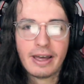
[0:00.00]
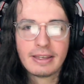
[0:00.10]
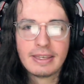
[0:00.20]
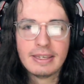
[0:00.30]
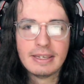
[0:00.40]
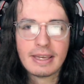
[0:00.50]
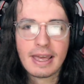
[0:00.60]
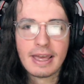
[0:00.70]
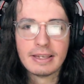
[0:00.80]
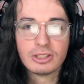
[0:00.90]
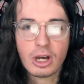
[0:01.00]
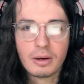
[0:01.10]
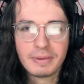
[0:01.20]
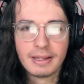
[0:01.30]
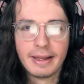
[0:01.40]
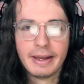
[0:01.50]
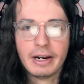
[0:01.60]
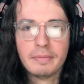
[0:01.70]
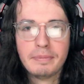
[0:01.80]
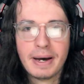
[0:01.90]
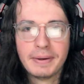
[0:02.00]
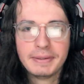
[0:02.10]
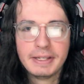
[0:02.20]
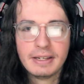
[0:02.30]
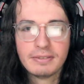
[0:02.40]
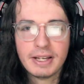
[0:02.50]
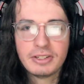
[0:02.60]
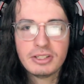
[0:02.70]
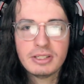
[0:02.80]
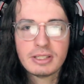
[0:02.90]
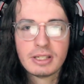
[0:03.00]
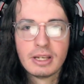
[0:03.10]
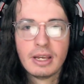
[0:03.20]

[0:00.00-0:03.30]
he has taught me a lot about League of Legends,